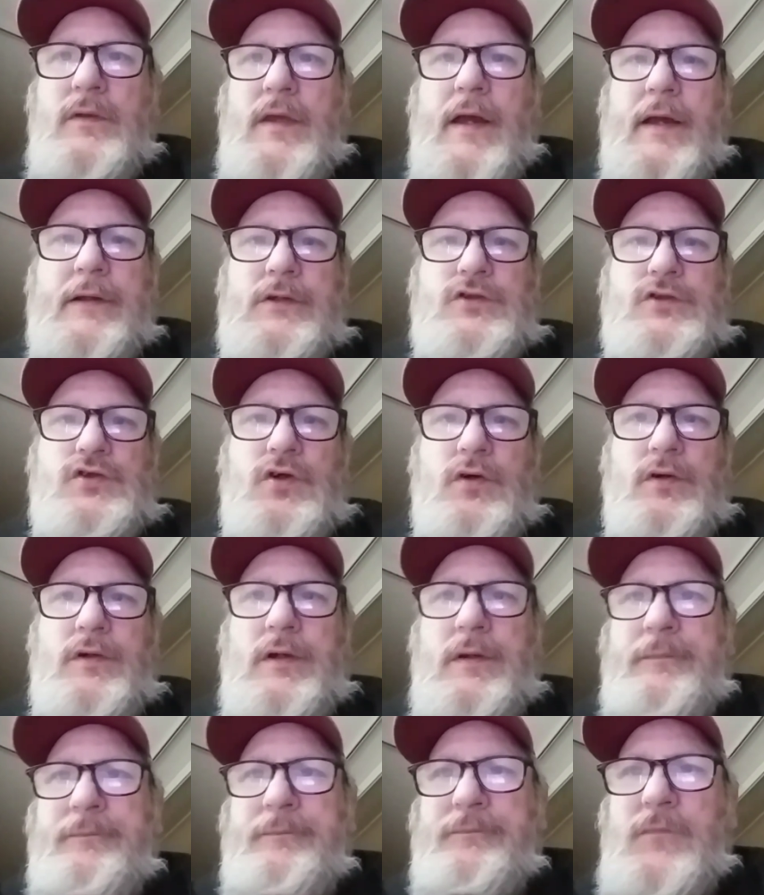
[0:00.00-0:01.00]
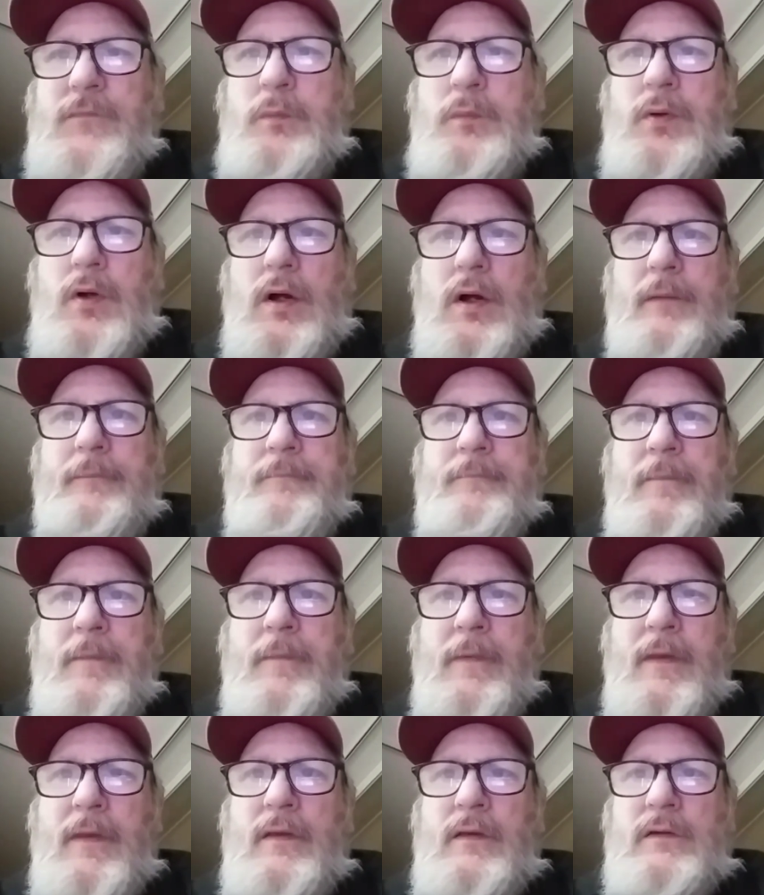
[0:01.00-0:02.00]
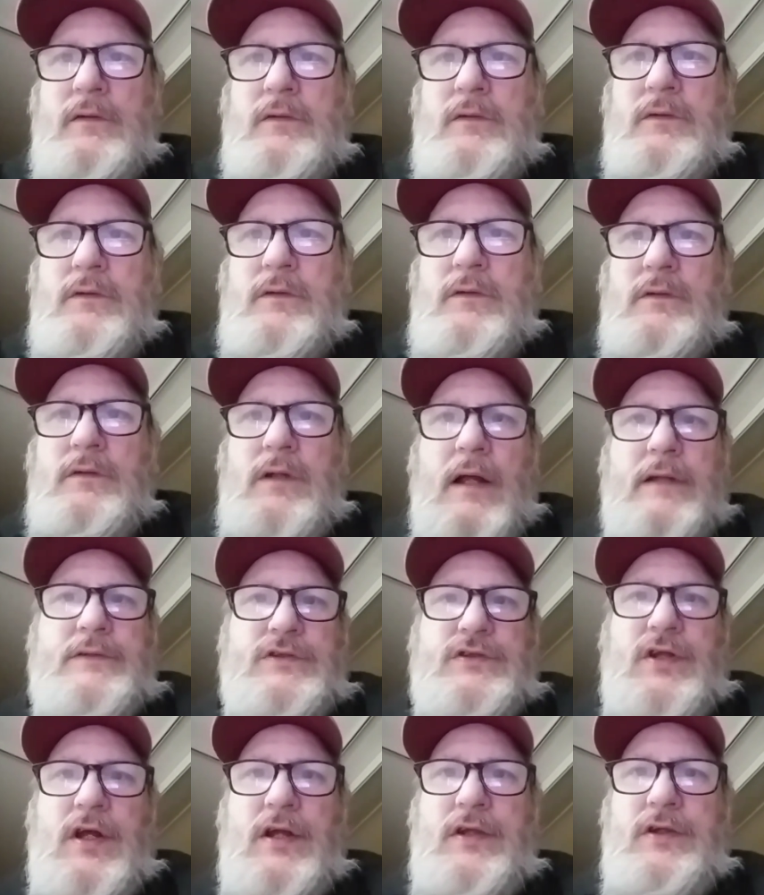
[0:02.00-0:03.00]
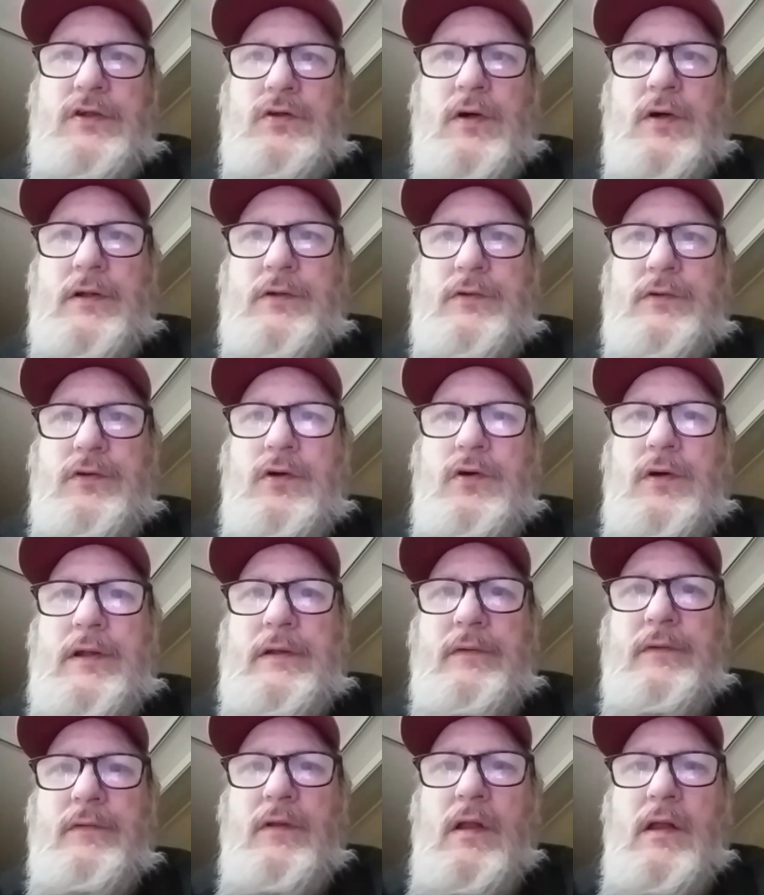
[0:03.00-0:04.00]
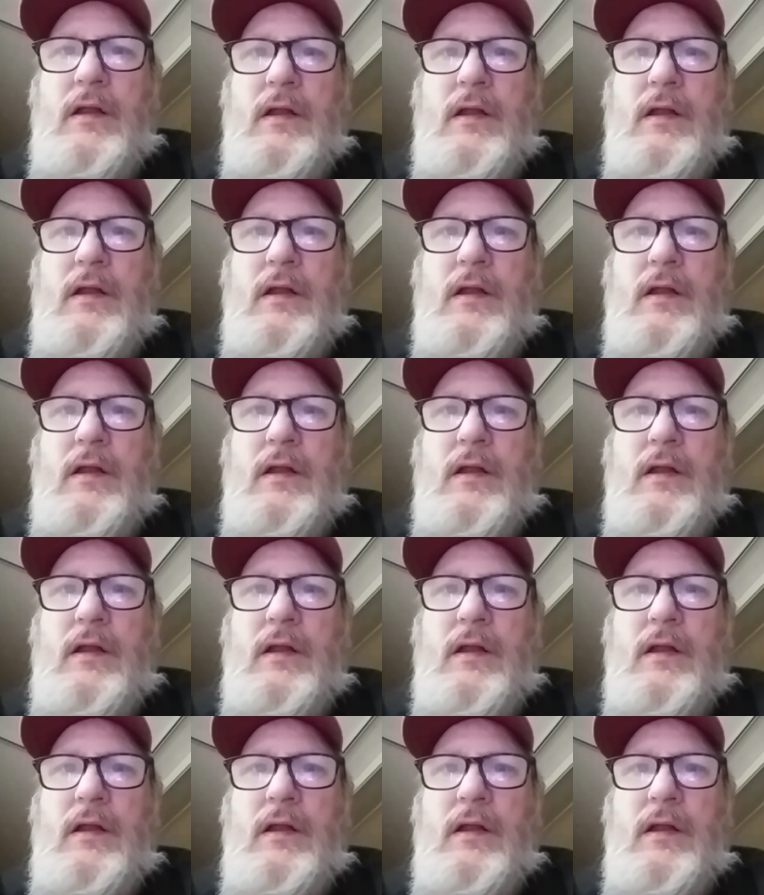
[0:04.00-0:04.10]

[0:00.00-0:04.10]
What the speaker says: Yeah, I could show you. No problem. I just thought you knew how to do it.